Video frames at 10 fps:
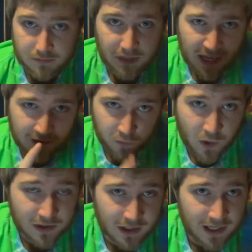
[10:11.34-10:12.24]
I have
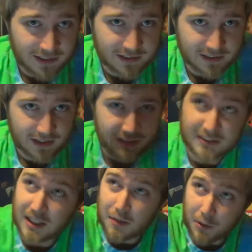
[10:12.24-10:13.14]
one light, and it's
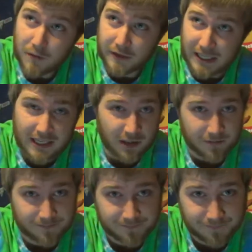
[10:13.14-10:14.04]
set up over there.
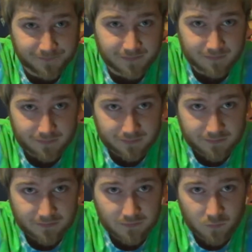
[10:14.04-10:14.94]

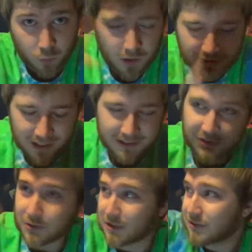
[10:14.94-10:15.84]
One light
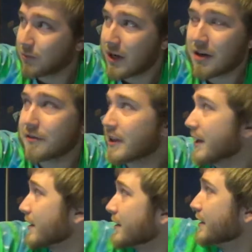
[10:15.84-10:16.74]
source, way over
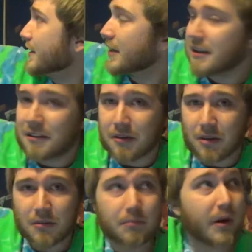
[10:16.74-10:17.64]
there.
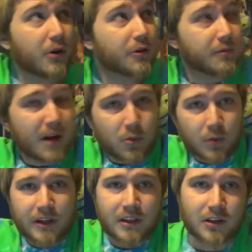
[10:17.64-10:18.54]
Both my
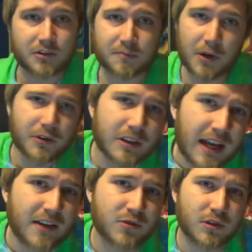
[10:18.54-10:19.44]
windows, both the
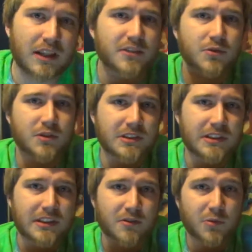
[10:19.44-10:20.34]
natural light sources
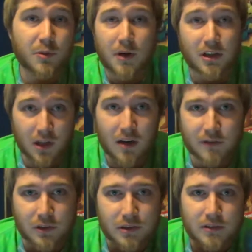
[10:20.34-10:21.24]
in this room are covered.